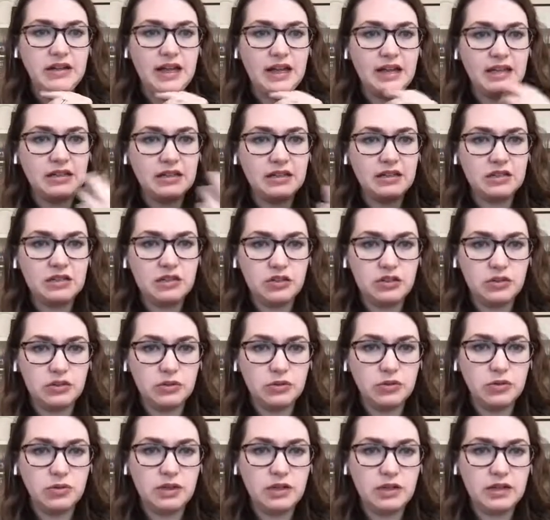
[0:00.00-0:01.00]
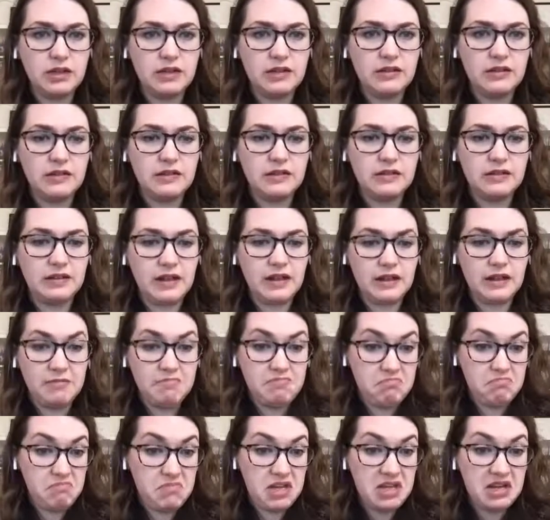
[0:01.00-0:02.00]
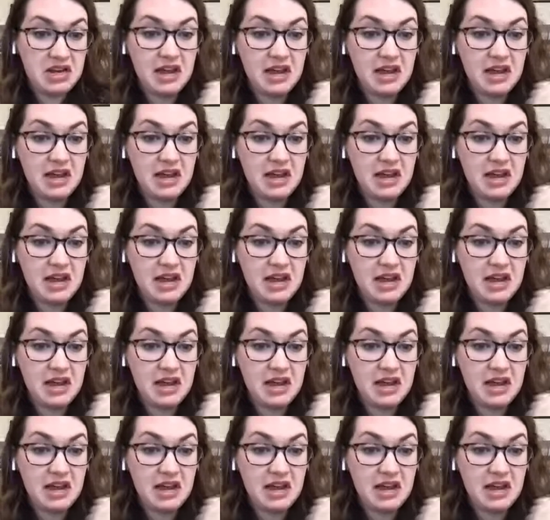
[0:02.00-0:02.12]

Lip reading: AN2 is